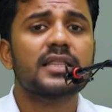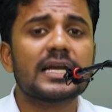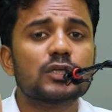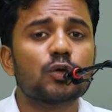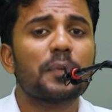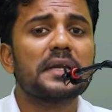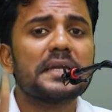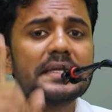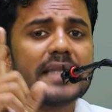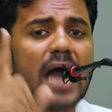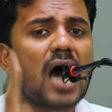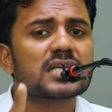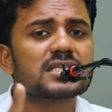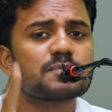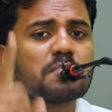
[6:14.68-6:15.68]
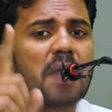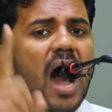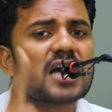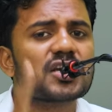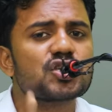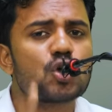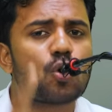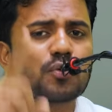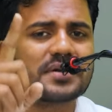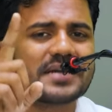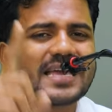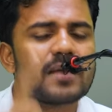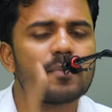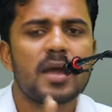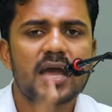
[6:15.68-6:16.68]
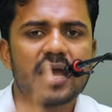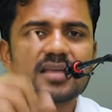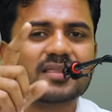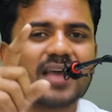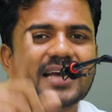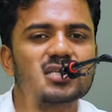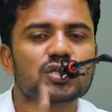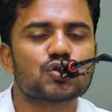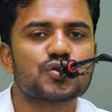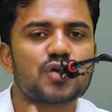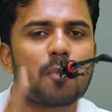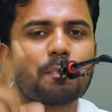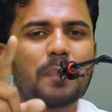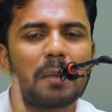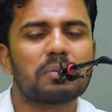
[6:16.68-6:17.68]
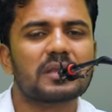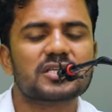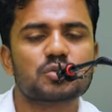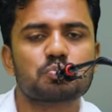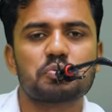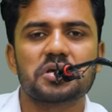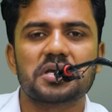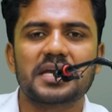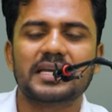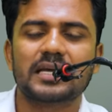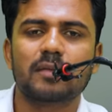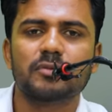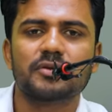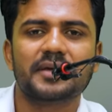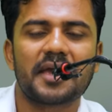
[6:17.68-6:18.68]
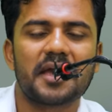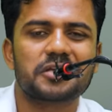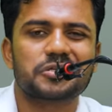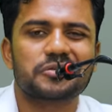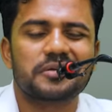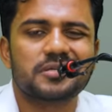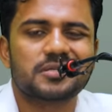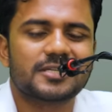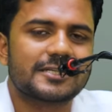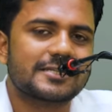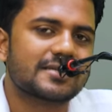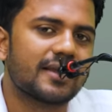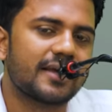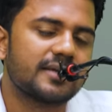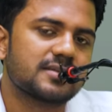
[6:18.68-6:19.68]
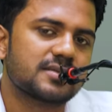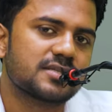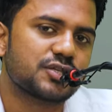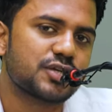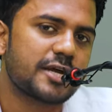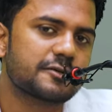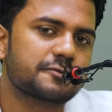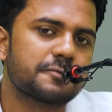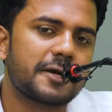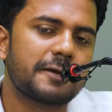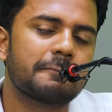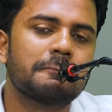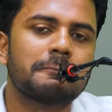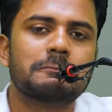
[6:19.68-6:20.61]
that you will not mark your name in the history of public speaking and communication skills, ladies and gentlemen.